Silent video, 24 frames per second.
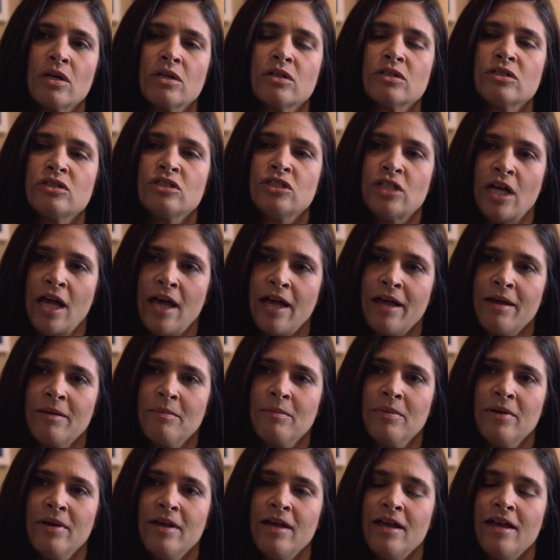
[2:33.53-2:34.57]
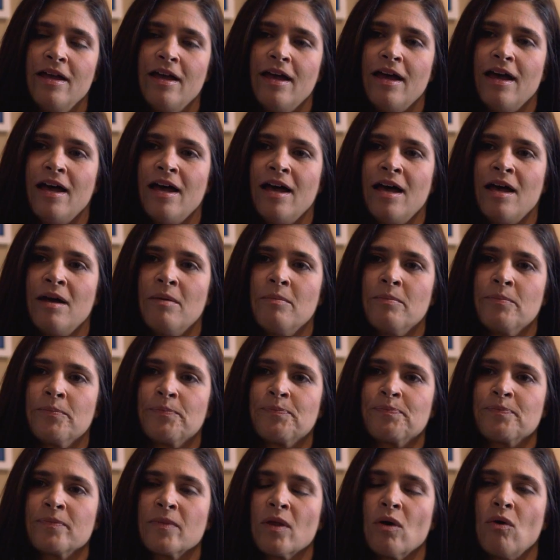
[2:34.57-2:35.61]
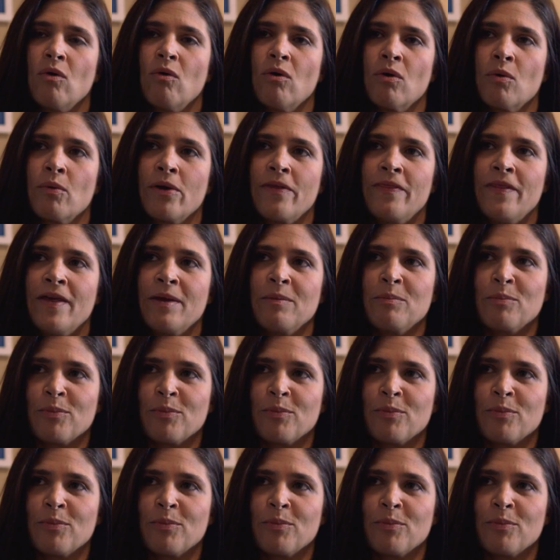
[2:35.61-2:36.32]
a good job, or when they